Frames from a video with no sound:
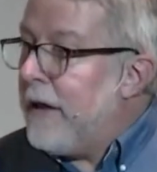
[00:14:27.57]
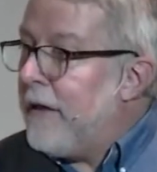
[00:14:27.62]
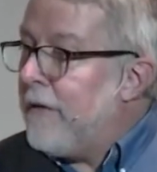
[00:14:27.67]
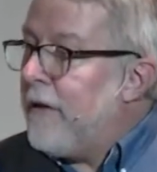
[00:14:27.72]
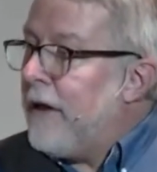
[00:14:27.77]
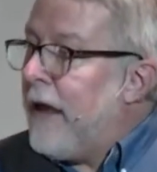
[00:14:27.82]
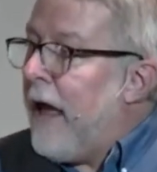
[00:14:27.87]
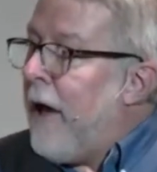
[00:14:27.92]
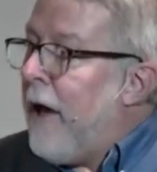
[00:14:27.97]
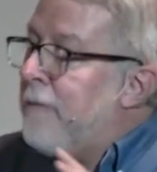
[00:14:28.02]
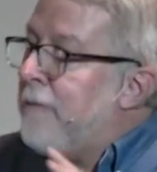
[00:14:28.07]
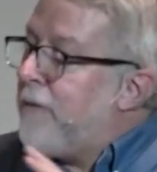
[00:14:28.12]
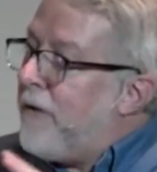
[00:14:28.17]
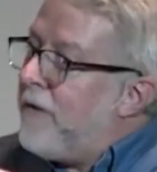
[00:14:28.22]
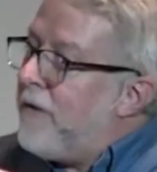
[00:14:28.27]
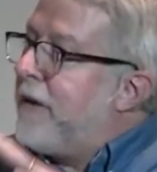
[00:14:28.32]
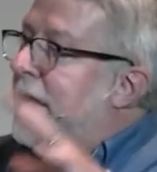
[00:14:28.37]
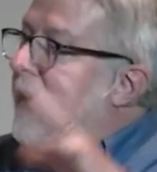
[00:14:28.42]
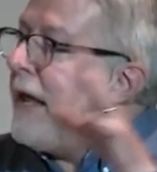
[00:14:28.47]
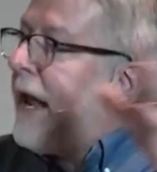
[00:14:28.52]
it helps
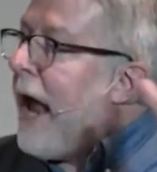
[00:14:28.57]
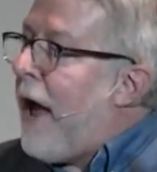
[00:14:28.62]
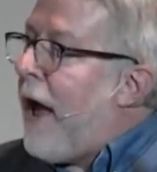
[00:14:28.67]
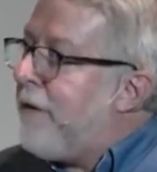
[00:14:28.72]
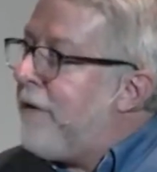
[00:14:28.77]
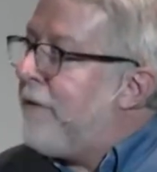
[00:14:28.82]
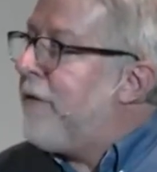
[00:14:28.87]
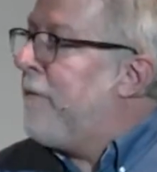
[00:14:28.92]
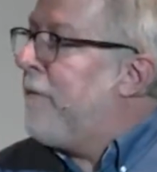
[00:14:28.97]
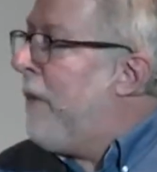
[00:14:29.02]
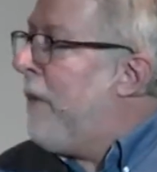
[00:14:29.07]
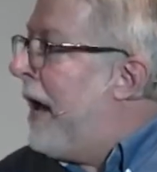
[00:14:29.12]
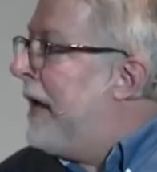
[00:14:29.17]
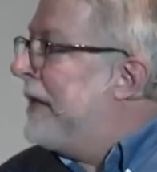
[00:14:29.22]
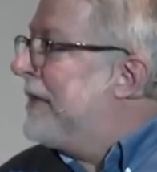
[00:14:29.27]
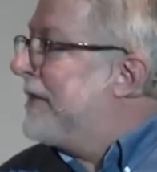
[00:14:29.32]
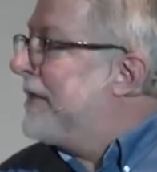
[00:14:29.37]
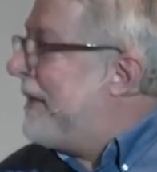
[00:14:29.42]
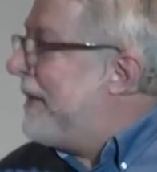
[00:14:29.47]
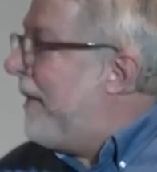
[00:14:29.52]
us get out of the
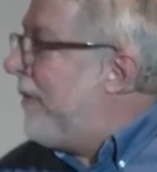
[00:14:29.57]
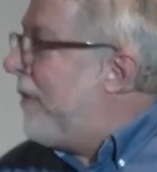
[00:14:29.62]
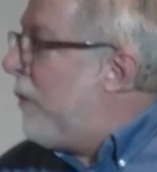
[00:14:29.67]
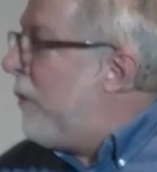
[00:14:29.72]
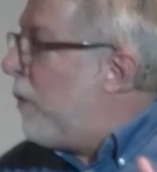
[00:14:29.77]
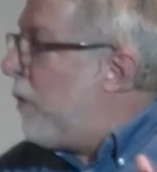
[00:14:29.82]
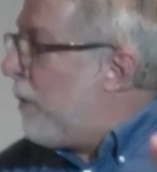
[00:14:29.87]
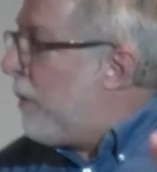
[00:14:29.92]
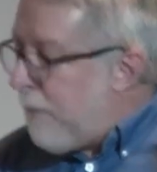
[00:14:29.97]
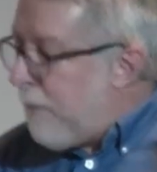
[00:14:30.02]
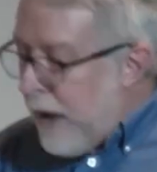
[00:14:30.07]
mindset that we're